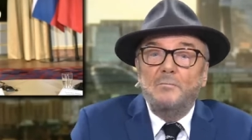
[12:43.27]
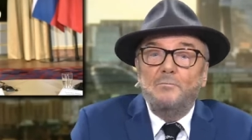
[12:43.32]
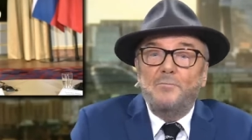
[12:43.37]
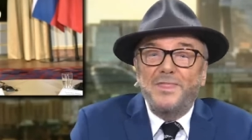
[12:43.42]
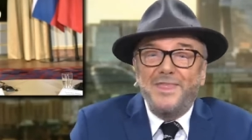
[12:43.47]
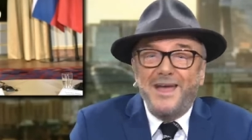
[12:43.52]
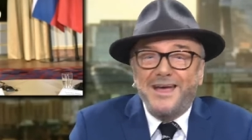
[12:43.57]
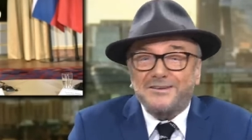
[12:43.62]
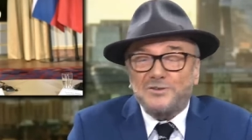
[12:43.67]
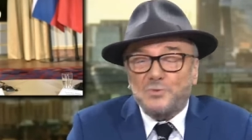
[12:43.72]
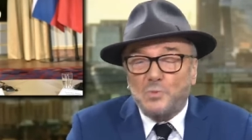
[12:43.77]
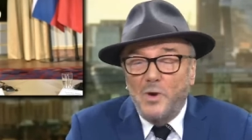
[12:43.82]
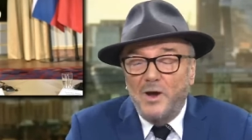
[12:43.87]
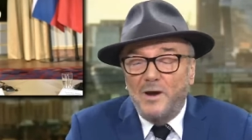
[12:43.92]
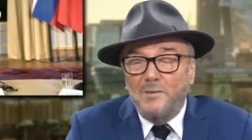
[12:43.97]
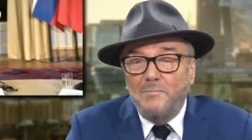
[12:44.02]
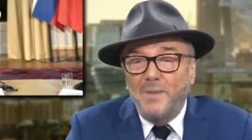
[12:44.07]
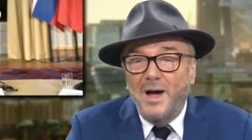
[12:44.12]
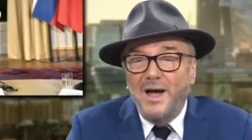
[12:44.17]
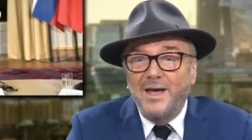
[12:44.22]
But that's
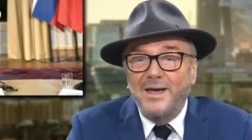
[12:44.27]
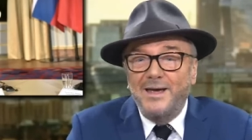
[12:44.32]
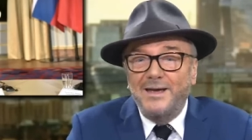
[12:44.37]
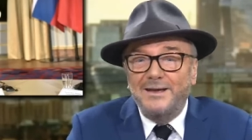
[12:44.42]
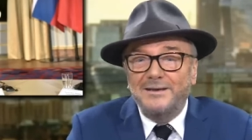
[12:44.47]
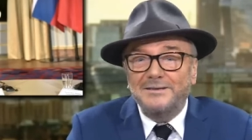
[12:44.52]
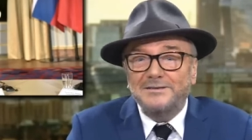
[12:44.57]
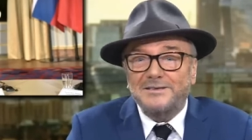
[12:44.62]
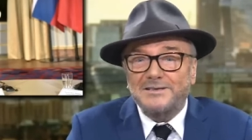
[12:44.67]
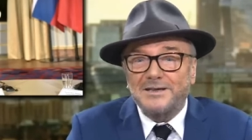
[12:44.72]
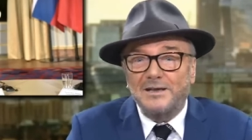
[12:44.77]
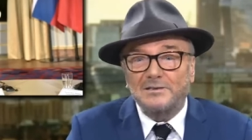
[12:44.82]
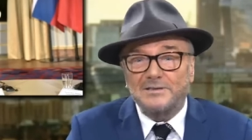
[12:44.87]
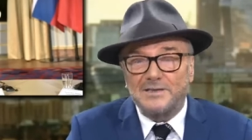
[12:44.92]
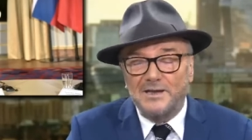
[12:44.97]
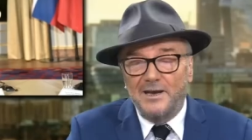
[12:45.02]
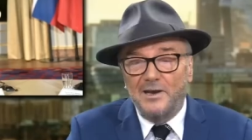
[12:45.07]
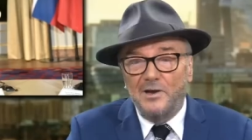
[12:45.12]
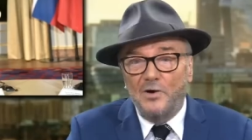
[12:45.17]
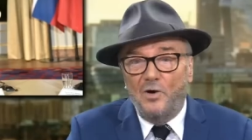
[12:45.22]
where my
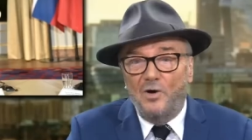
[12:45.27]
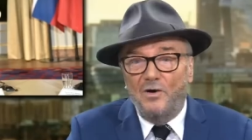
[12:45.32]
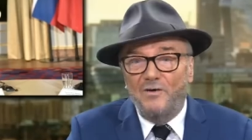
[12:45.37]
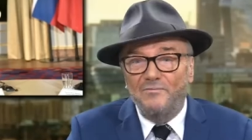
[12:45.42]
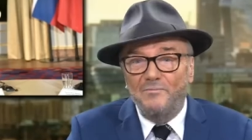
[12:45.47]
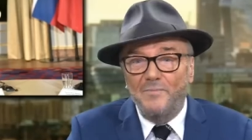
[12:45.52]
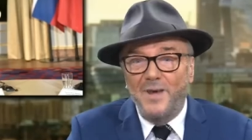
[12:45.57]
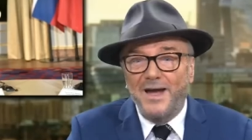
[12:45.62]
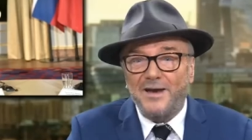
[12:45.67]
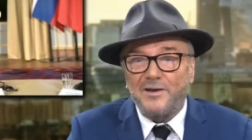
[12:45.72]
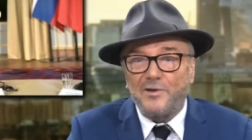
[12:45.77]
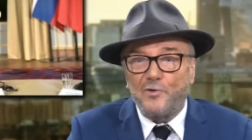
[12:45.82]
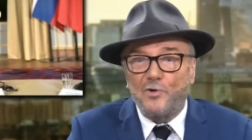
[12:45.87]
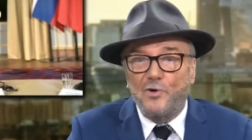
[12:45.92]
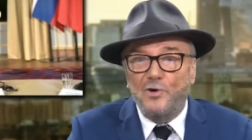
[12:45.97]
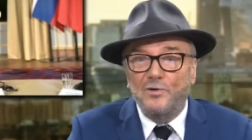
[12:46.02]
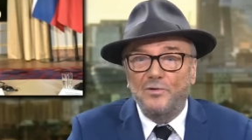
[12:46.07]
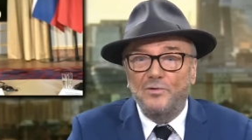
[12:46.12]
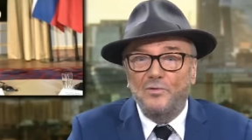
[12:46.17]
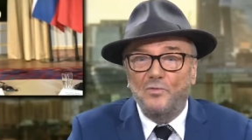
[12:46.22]
insulting of
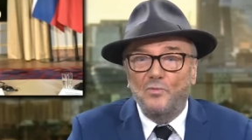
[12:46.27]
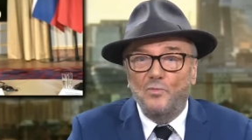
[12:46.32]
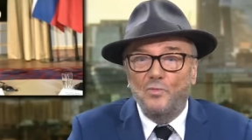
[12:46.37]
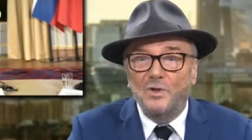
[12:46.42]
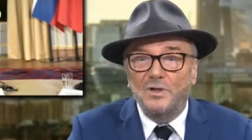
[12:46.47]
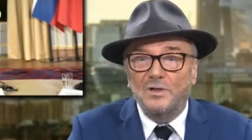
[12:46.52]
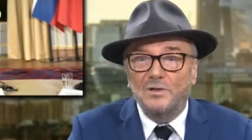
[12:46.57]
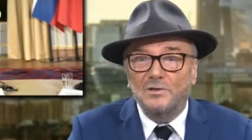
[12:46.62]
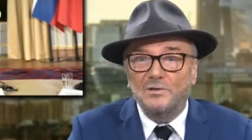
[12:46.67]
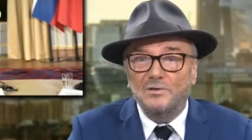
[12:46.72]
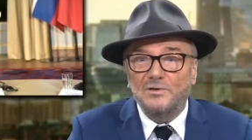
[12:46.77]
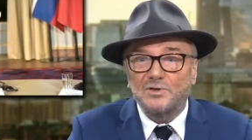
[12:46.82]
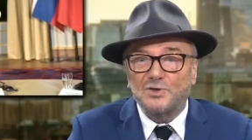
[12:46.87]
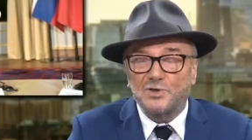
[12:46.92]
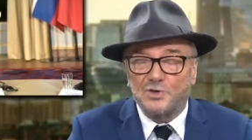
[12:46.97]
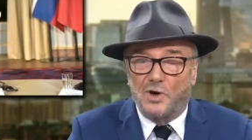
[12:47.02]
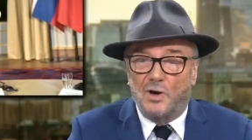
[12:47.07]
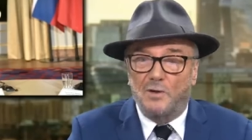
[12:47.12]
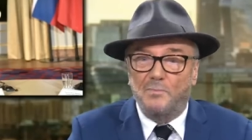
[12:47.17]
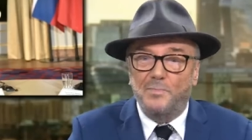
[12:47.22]
Macron will
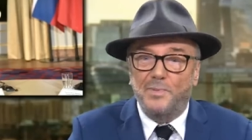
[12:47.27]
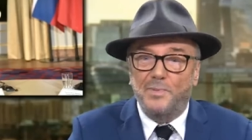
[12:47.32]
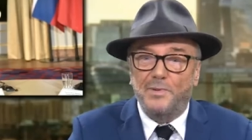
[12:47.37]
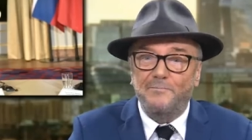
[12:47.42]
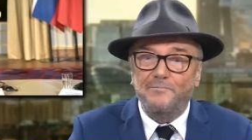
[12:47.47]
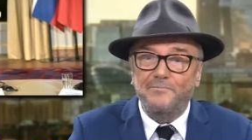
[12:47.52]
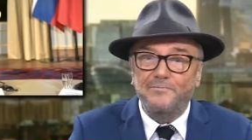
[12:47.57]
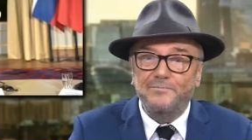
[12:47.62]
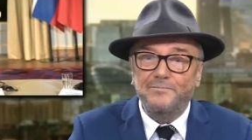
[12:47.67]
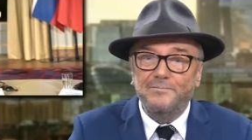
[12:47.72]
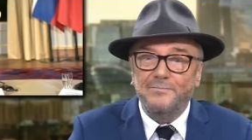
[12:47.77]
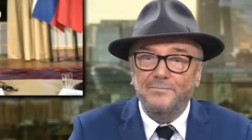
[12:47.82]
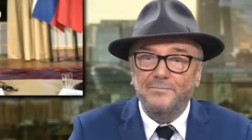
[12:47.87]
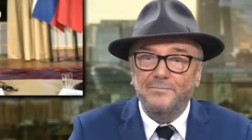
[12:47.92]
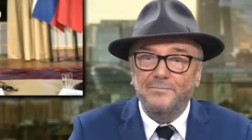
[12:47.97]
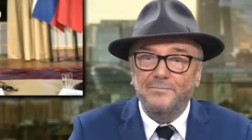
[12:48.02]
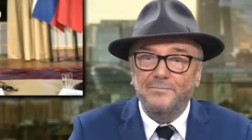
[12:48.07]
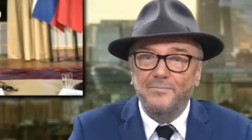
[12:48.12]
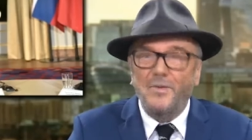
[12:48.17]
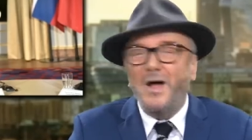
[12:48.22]
stop.
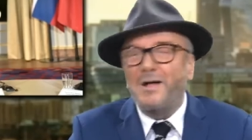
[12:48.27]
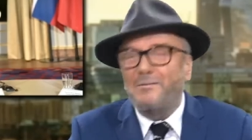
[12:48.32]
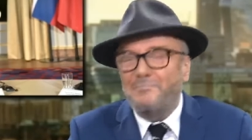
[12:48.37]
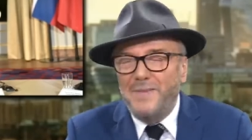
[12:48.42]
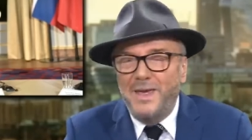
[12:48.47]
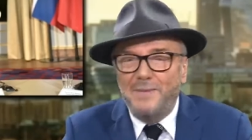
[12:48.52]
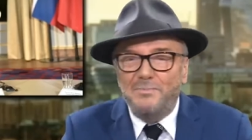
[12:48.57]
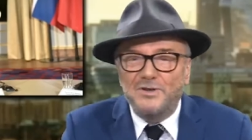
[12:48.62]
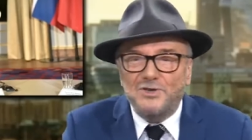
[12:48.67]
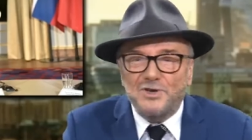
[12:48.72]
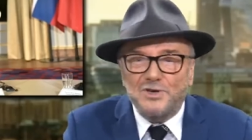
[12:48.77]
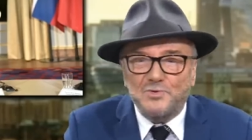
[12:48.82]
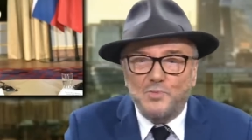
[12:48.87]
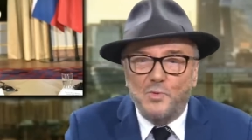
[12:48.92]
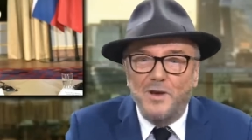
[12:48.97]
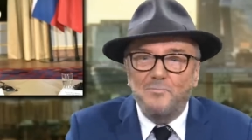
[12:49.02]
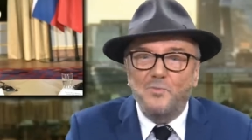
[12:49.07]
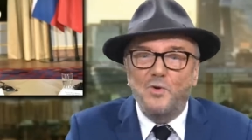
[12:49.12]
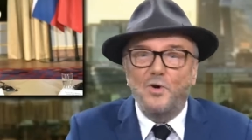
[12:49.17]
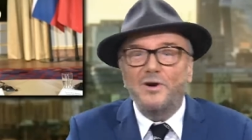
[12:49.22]
Well, maybe just one
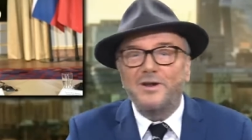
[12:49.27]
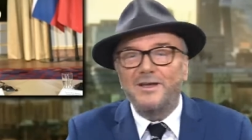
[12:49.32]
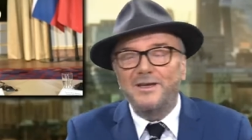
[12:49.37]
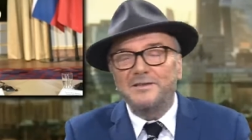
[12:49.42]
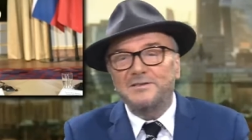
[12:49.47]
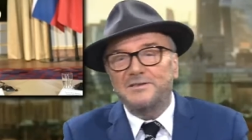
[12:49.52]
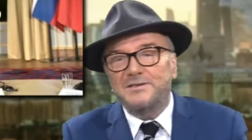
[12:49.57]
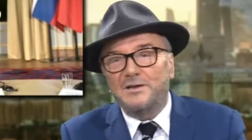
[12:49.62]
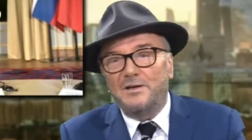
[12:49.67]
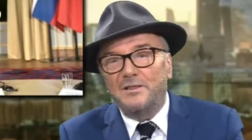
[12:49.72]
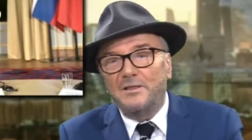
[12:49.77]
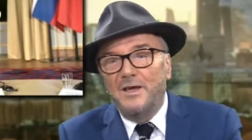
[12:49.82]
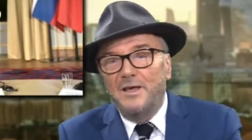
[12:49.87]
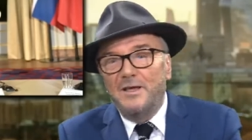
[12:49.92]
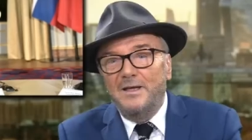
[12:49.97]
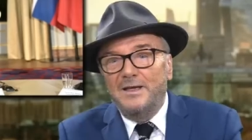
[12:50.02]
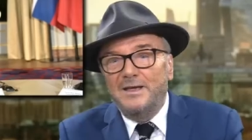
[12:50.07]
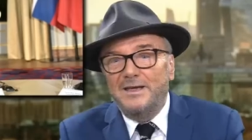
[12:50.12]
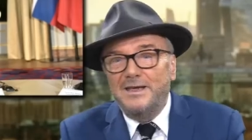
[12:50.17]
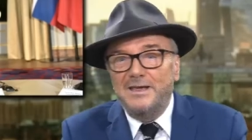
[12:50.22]
more insult.
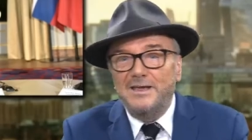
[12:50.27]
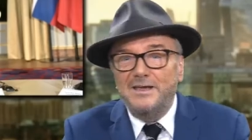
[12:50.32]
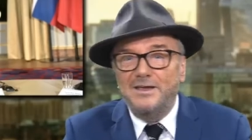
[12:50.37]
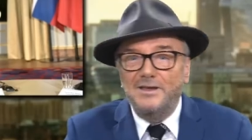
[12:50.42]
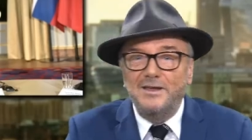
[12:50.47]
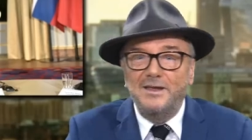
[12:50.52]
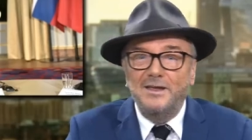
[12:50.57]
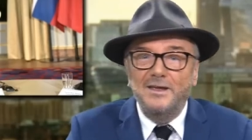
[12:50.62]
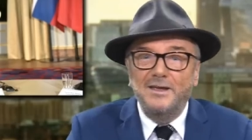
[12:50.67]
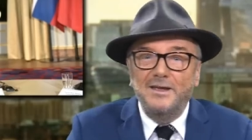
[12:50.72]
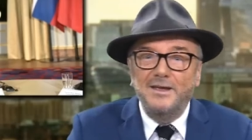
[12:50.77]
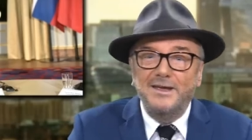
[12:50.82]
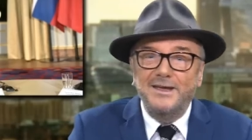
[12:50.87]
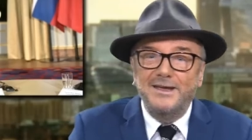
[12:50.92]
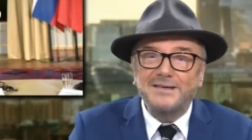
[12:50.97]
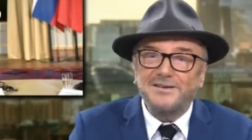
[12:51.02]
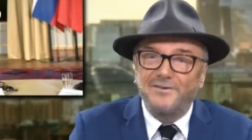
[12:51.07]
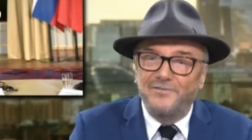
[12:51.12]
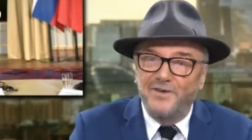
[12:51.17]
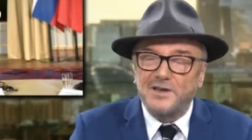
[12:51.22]
He is a
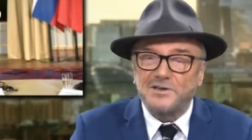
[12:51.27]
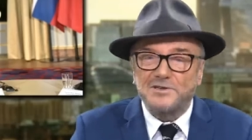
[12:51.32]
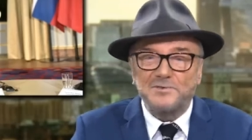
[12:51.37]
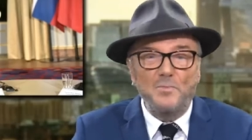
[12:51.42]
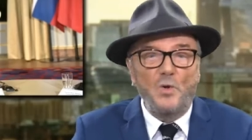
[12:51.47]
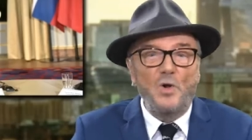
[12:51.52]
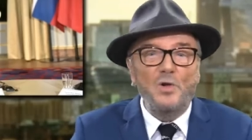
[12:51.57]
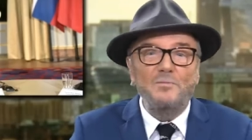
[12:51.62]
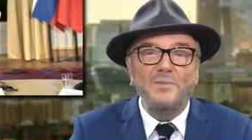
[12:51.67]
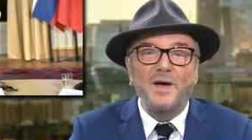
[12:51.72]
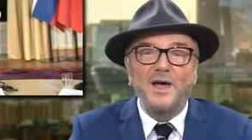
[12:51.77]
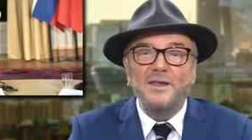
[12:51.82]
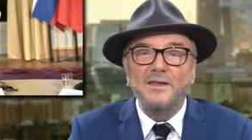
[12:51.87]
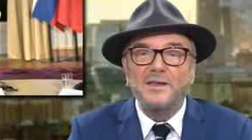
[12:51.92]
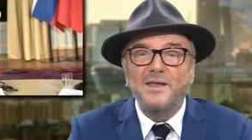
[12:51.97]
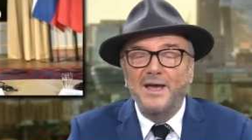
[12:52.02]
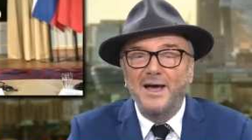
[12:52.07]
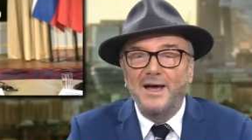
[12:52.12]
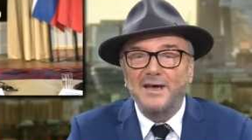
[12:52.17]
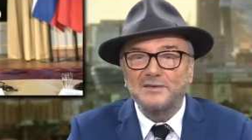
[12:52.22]
very small man,
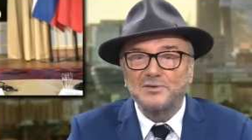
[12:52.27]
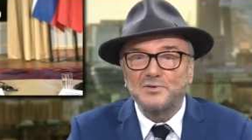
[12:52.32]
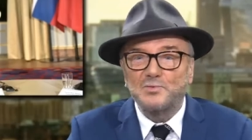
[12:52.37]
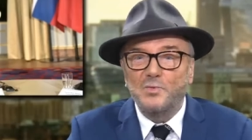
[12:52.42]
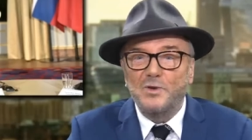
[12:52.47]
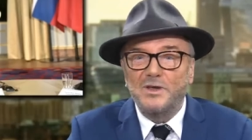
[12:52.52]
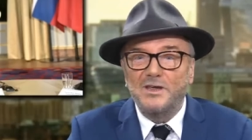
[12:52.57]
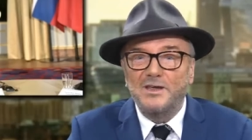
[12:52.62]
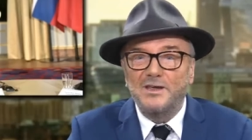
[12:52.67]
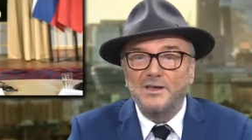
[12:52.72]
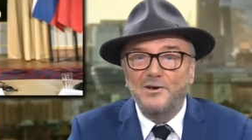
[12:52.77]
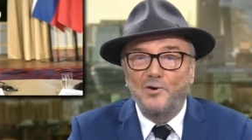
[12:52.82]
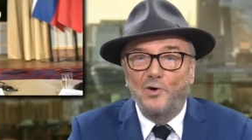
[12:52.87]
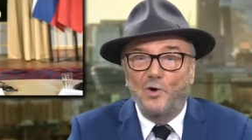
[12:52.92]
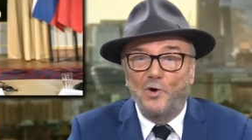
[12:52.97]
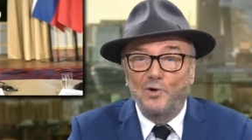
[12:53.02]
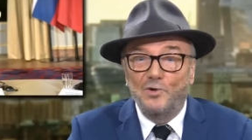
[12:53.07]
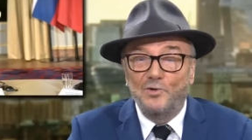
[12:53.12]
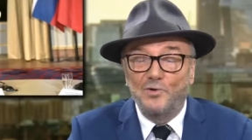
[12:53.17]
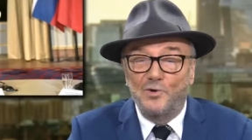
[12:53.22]
as we
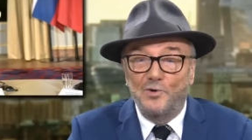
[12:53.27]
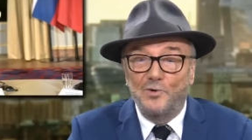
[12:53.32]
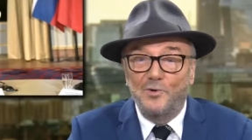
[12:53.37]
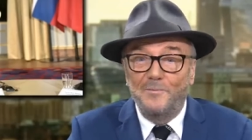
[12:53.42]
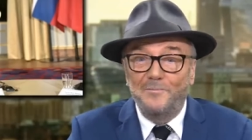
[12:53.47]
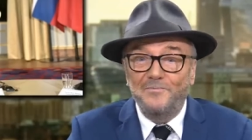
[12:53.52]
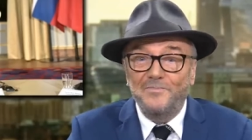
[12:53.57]
all know.